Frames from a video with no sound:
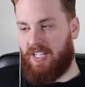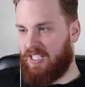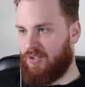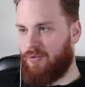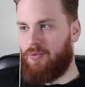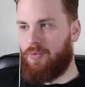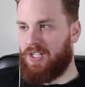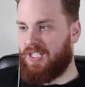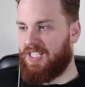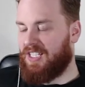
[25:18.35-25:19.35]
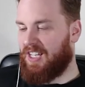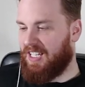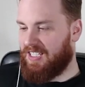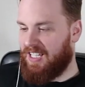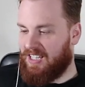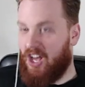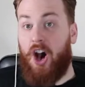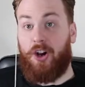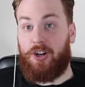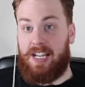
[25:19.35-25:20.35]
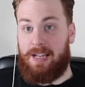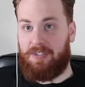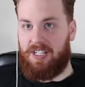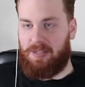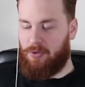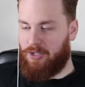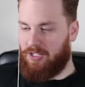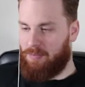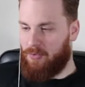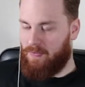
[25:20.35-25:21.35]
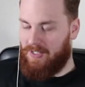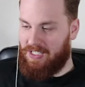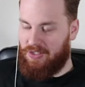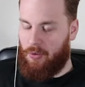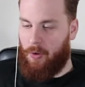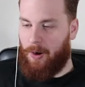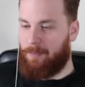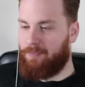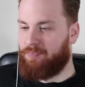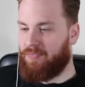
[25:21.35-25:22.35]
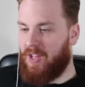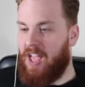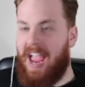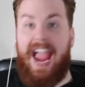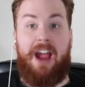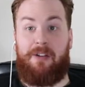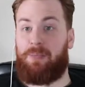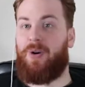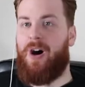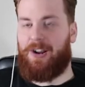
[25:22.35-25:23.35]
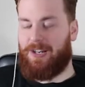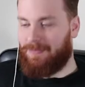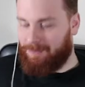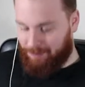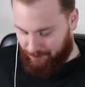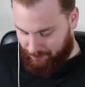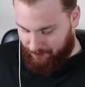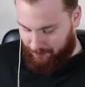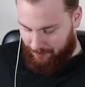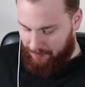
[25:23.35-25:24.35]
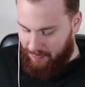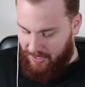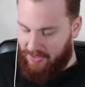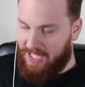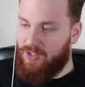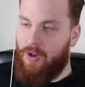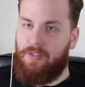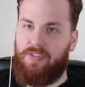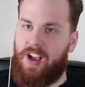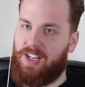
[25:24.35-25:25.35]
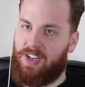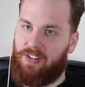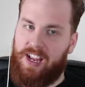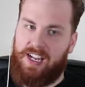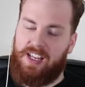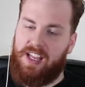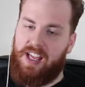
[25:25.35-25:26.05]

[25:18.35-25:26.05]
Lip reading: Like, it's cool when you see things like The Hunger Games getting put into movies or Harry Potter. That's all fine and great.